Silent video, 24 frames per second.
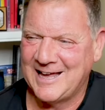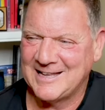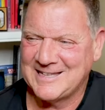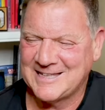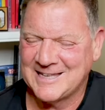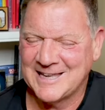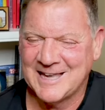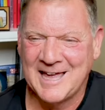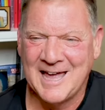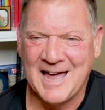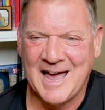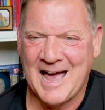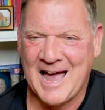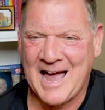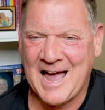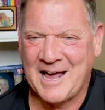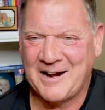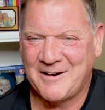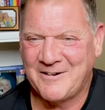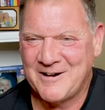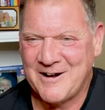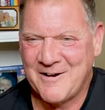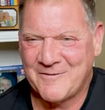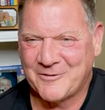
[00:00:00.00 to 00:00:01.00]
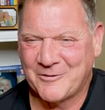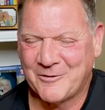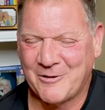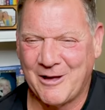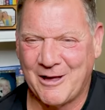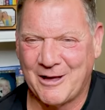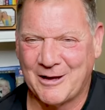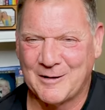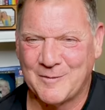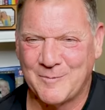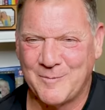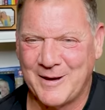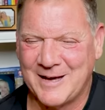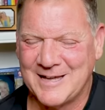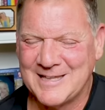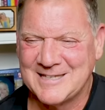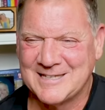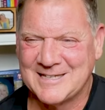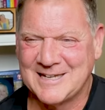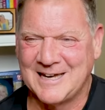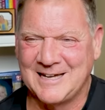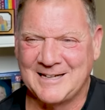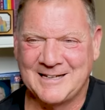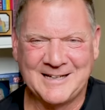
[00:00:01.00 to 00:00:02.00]
that's, I don't ever roll out of bed
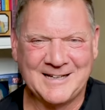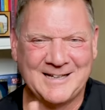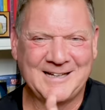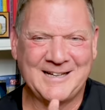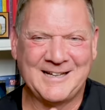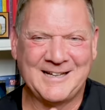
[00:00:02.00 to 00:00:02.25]
and say,